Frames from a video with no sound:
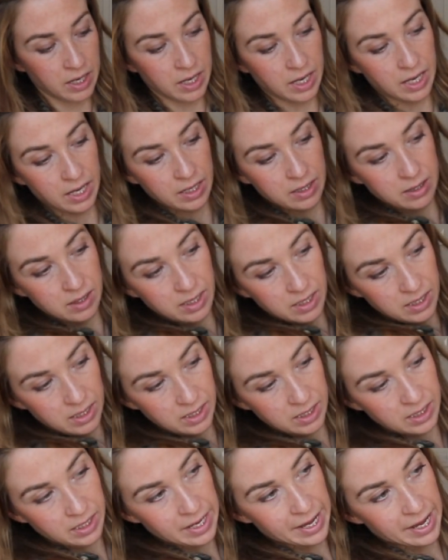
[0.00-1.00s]
at
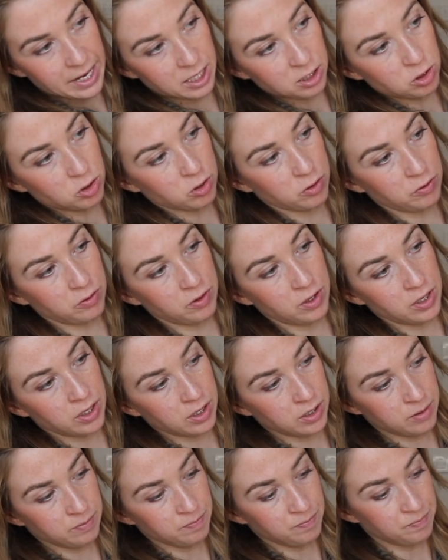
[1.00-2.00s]
the edge of
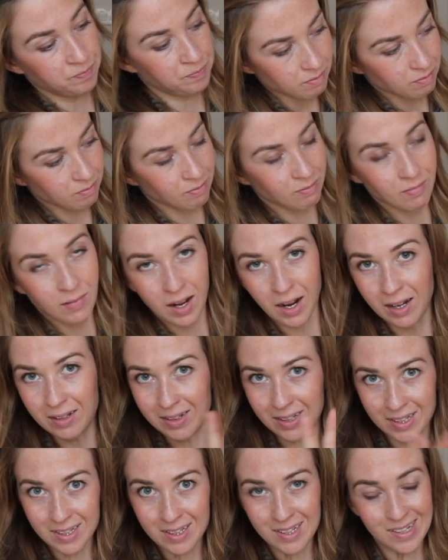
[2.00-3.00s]
the
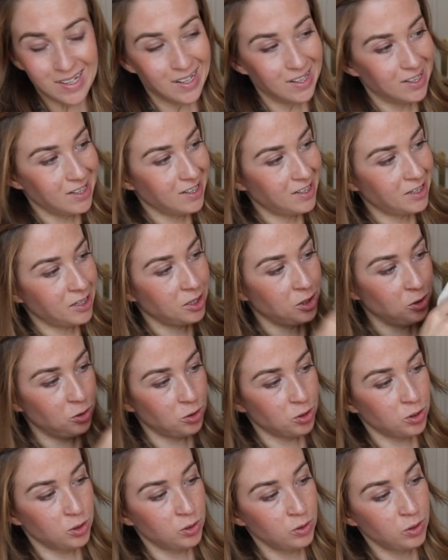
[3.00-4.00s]
skirt, you
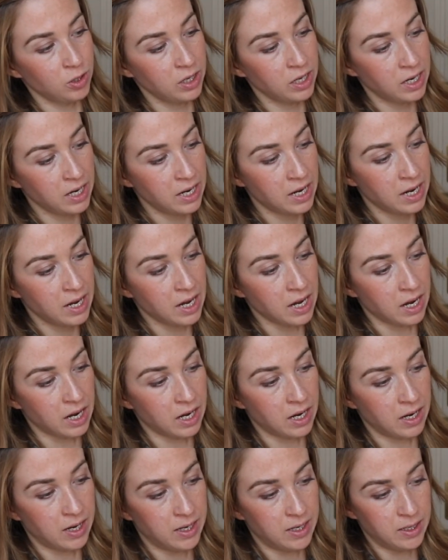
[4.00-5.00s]
know,
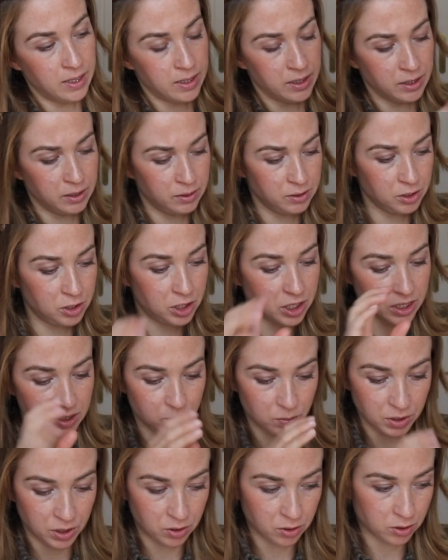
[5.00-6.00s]

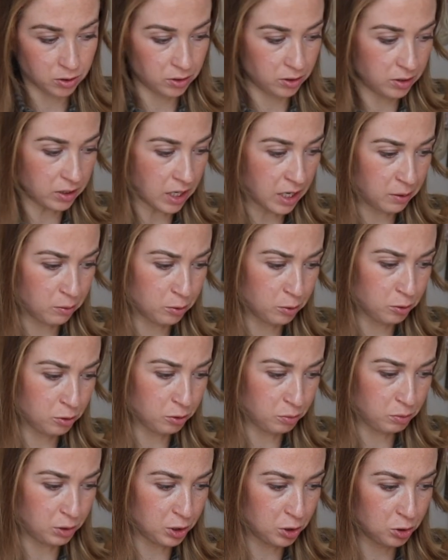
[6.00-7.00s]
just because I want
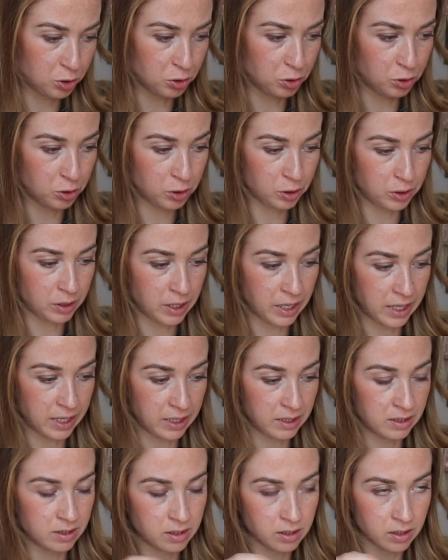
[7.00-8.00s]
to be sure
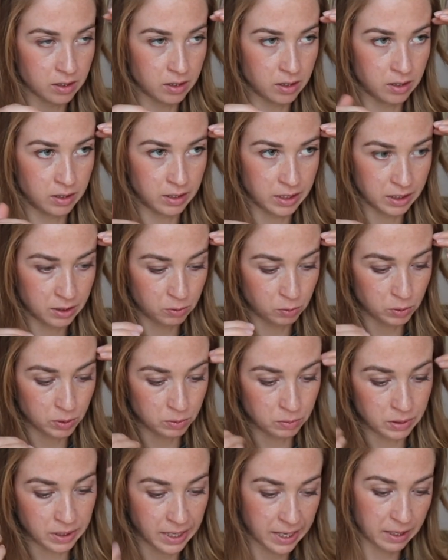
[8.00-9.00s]
that it will
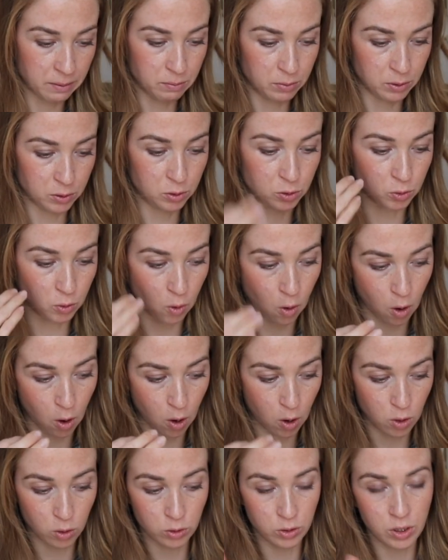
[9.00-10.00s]
be able to
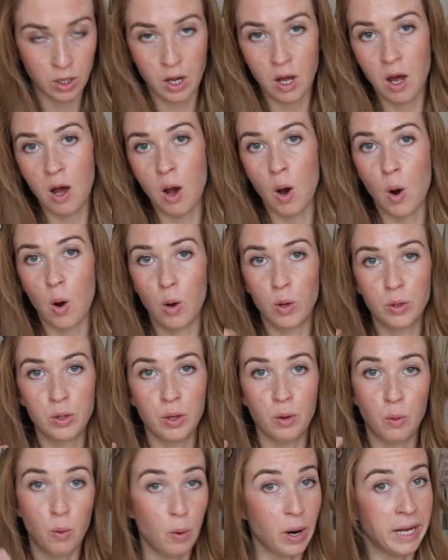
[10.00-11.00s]
hold all
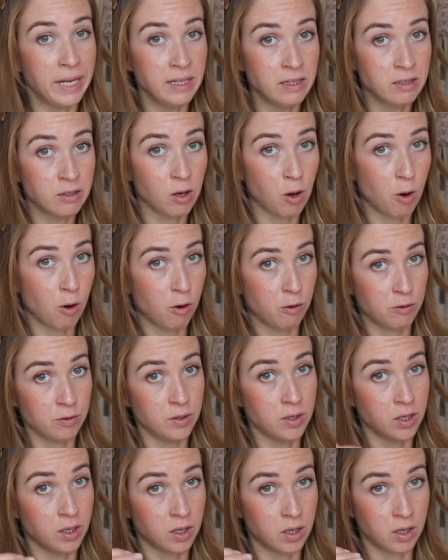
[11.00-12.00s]
the weight of
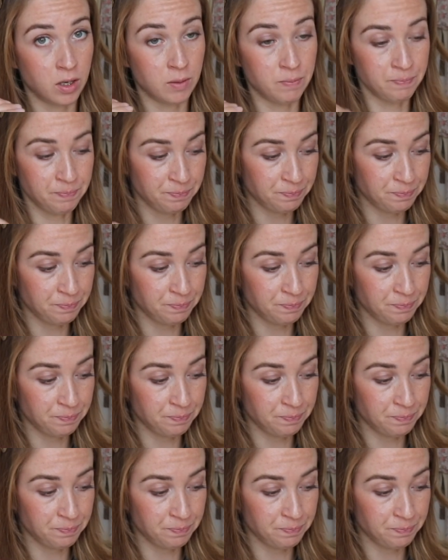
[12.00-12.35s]
the